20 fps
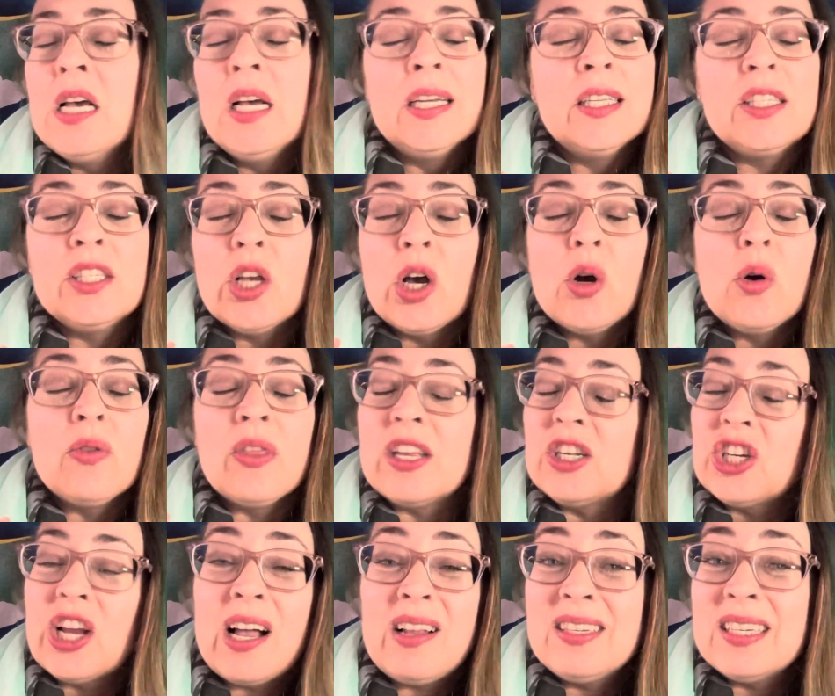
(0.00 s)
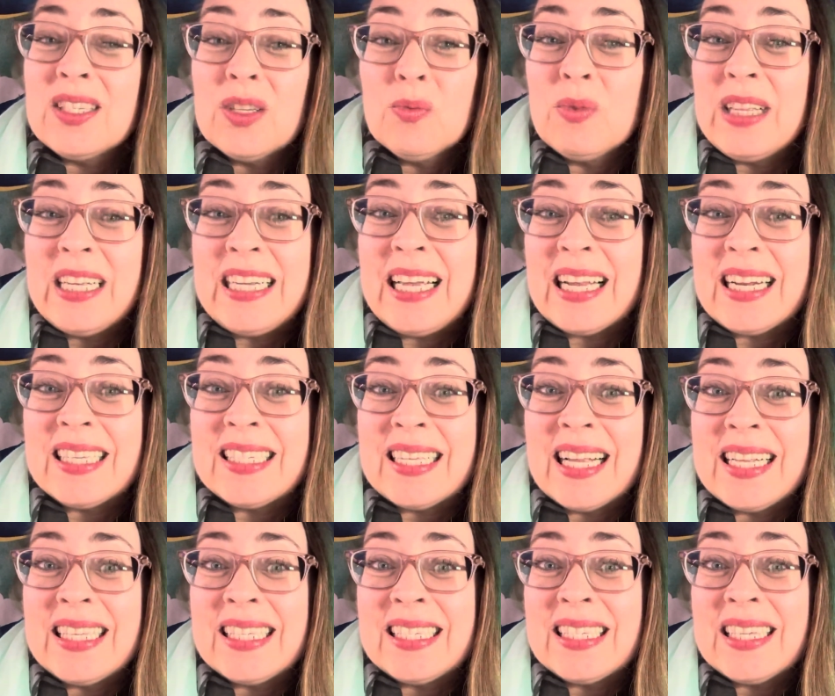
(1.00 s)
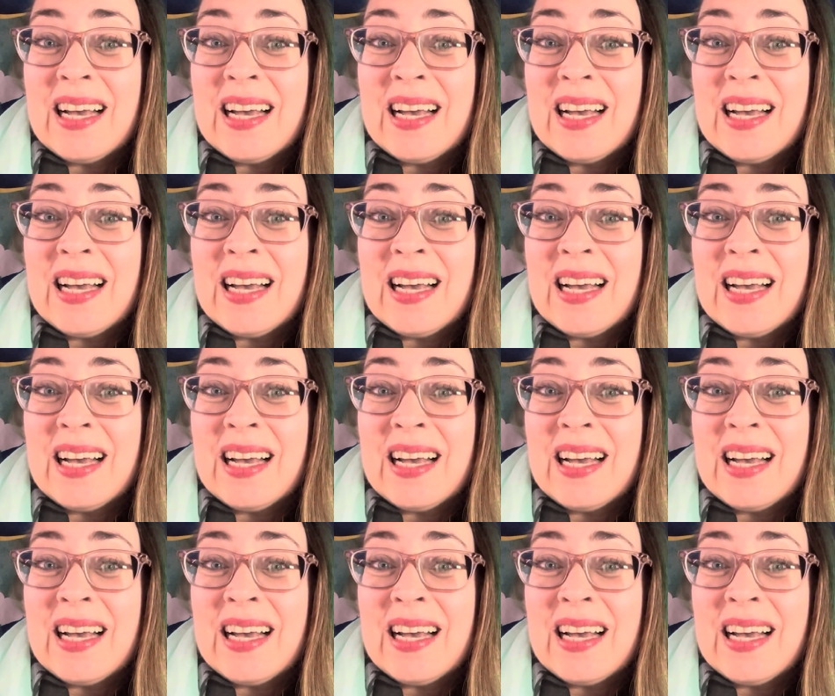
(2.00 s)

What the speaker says: So the child doesn't really get a sense